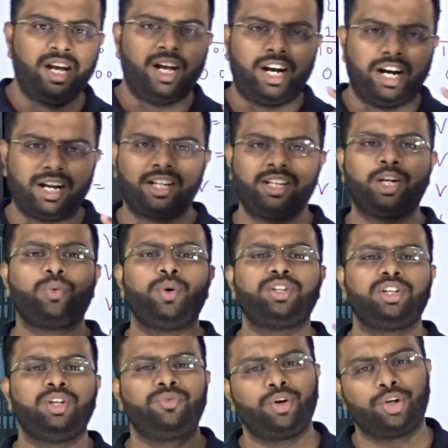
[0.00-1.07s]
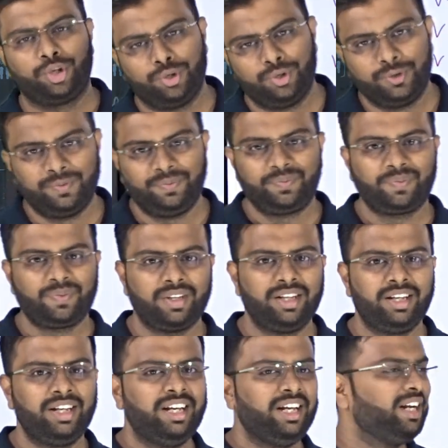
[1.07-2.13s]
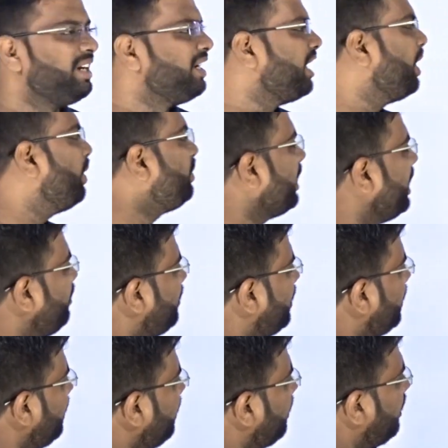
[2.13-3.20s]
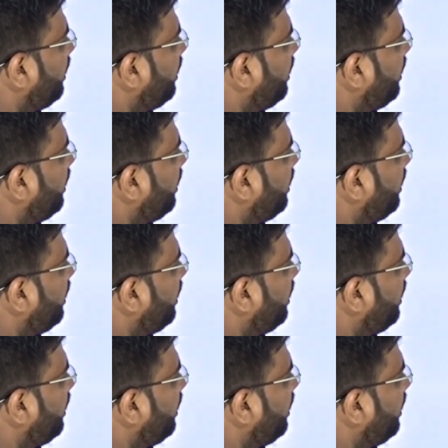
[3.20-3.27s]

Another question for you. Now tell me,